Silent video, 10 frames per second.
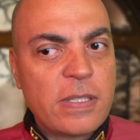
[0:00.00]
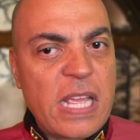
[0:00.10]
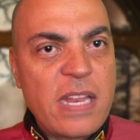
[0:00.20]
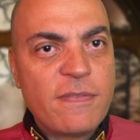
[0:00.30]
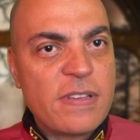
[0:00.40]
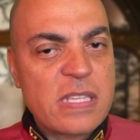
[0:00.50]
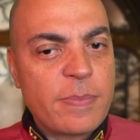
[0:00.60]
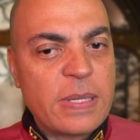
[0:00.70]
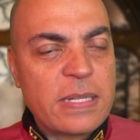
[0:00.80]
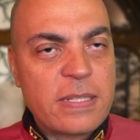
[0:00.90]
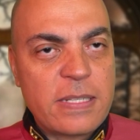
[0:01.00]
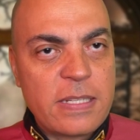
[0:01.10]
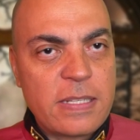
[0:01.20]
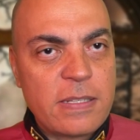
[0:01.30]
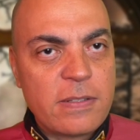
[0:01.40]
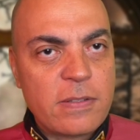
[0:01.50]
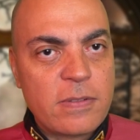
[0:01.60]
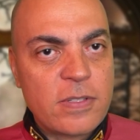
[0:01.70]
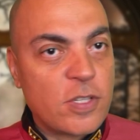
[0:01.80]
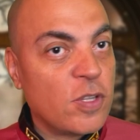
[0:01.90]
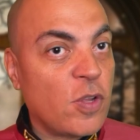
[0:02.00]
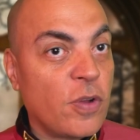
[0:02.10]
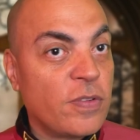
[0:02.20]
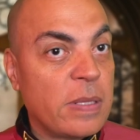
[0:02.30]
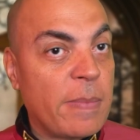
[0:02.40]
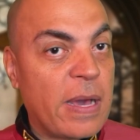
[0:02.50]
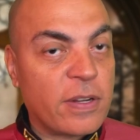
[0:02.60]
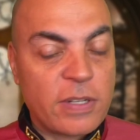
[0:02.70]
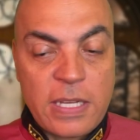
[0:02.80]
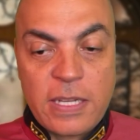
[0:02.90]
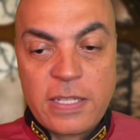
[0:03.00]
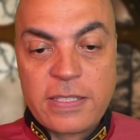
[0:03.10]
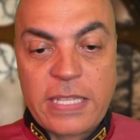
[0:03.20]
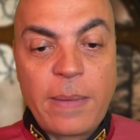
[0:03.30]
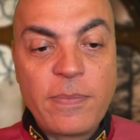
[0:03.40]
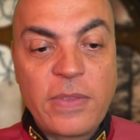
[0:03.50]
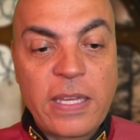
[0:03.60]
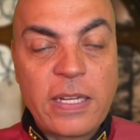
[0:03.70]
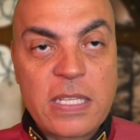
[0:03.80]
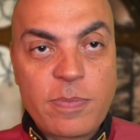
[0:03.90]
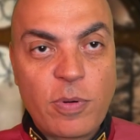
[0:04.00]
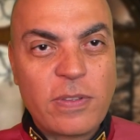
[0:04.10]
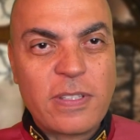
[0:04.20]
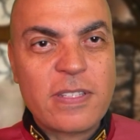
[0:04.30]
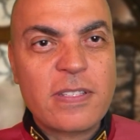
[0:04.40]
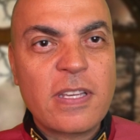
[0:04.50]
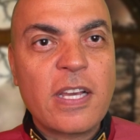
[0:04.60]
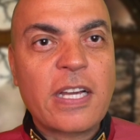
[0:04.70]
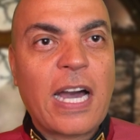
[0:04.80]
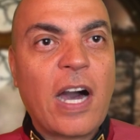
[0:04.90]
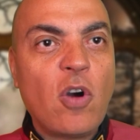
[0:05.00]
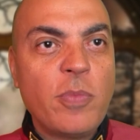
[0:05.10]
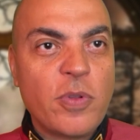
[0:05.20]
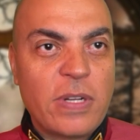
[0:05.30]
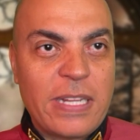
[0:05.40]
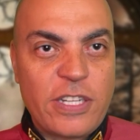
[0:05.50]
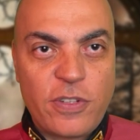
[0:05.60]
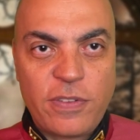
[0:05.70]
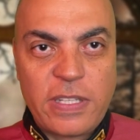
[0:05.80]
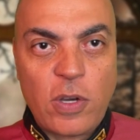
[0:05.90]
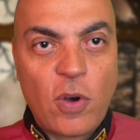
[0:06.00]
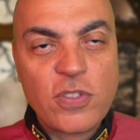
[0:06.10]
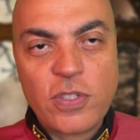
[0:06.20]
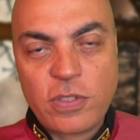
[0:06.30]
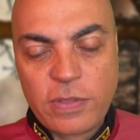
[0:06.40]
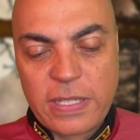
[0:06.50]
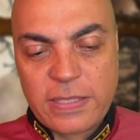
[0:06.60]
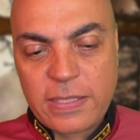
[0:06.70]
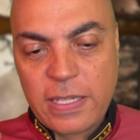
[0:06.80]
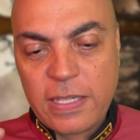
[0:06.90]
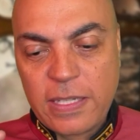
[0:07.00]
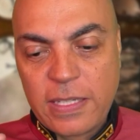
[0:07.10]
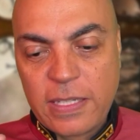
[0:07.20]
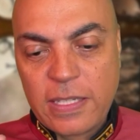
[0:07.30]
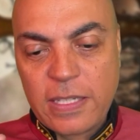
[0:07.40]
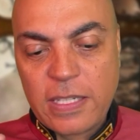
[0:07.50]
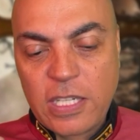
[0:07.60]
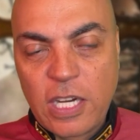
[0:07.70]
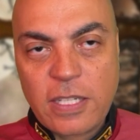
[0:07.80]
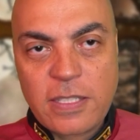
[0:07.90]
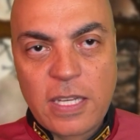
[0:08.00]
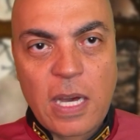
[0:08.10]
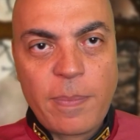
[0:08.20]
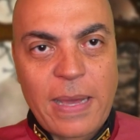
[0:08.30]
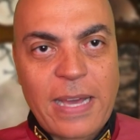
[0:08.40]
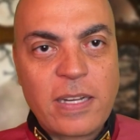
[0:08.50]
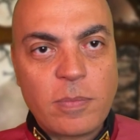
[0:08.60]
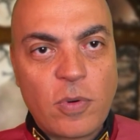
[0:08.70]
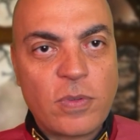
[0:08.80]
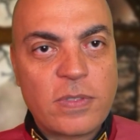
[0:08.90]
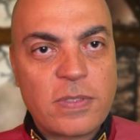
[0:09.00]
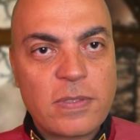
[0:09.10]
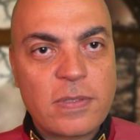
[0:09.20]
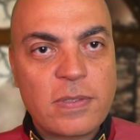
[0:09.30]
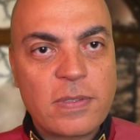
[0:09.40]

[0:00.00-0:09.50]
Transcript: invisibility, still earthly matter. Same thing, let's put this cow mutilation thing also to rest. Cut up animals